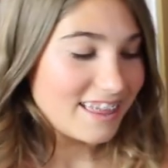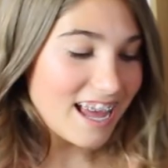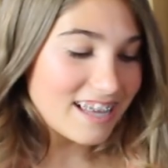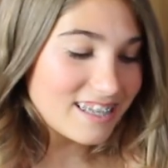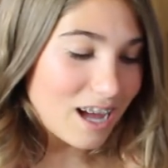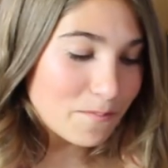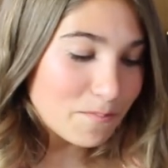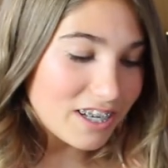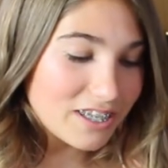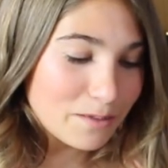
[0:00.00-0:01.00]
there's a
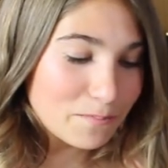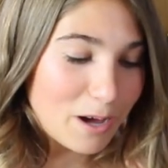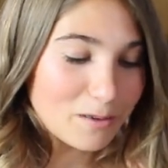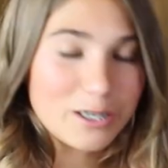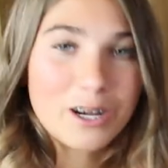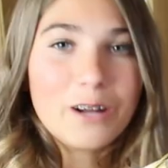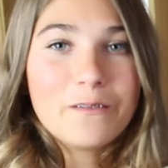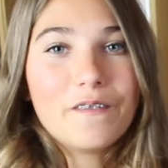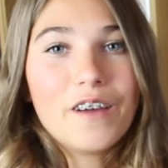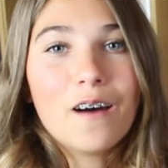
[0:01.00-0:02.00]
matching belt to go
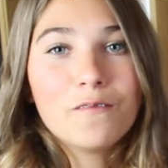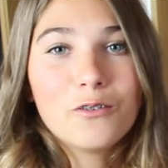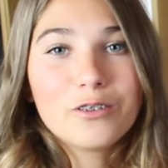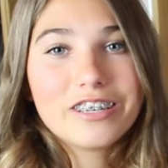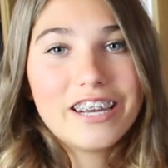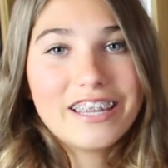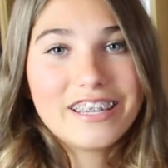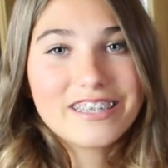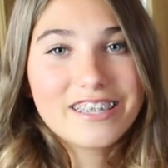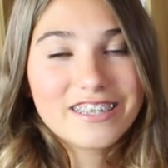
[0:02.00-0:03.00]
with it. Unfortunately,
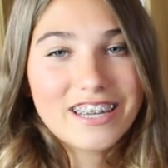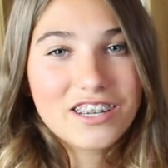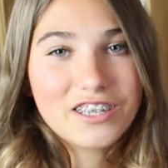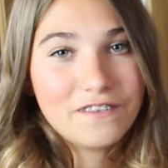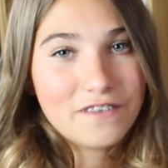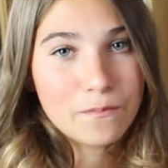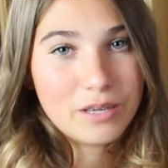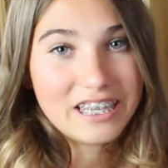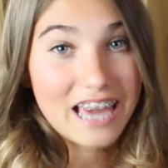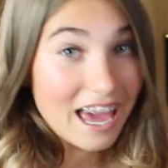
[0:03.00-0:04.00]
this doesn't actually fit
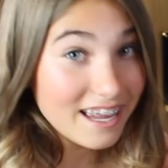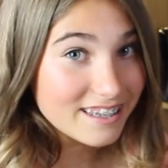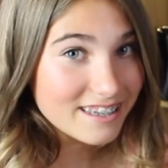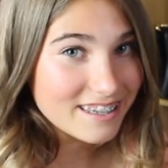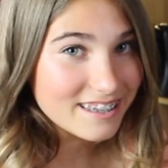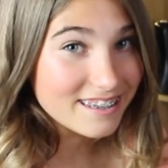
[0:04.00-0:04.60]
me yet.